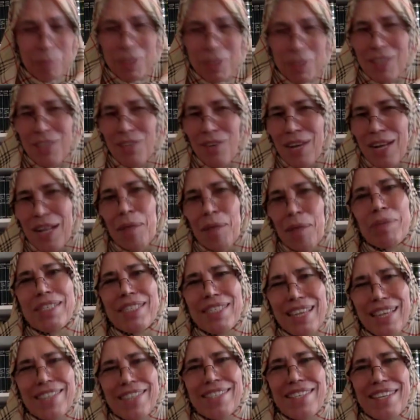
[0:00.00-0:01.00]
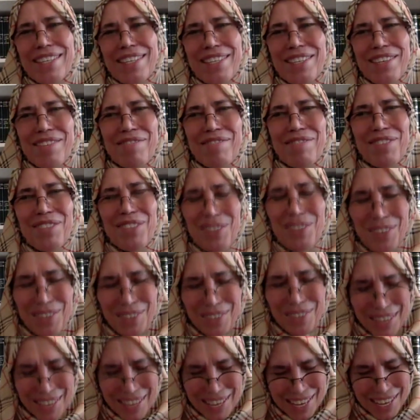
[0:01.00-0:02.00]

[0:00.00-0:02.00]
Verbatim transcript: you got to be sensitive, you know.